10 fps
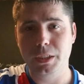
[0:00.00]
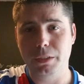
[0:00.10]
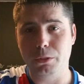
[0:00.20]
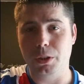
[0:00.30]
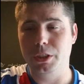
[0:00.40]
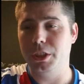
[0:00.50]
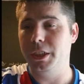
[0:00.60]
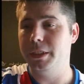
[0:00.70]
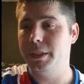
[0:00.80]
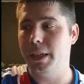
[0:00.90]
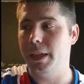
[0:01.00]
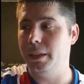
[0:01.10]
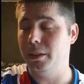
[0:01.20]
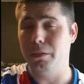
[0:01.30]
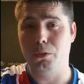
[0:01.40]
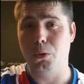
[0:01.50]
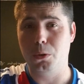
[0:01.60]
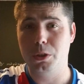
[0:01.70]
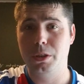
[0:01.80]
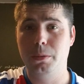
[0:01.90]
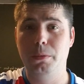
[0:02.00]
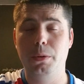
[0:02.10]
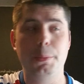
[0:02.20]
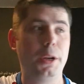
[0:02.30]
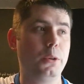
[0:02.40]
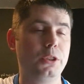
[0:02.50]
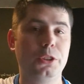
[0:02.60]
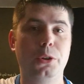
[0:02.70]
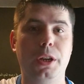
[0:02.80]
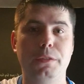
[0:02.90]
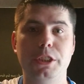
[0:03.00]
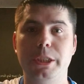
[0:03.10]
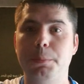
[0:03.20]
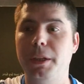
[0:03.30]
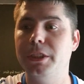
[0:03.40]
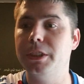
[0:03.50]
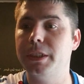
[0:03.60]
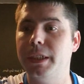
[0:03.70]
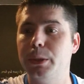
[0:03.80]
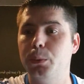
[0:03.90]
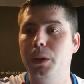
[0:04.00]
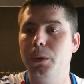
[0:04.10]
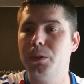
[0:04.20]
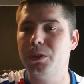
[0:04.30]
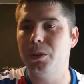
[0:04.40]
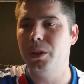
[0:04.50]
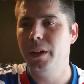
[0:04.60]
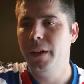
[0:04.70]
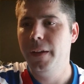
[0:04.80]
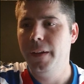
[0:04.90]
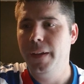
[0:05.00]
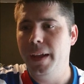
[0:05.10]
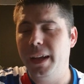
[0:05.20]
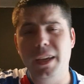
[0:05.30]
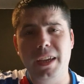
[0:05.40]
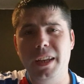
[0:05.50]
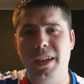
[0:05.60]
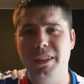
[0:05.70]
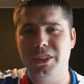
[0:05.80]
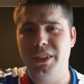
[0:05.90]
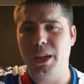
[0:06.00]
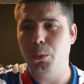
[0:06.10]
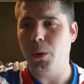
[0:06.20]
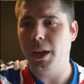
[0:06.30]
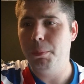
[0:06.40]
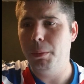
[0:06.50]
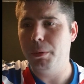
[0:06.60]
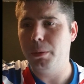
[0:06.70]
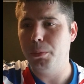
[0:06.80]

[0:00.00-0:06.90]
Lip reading: you've got injuries, and of course, when Morelos, you're going to have suspensions as well. So I can kind of understand why people are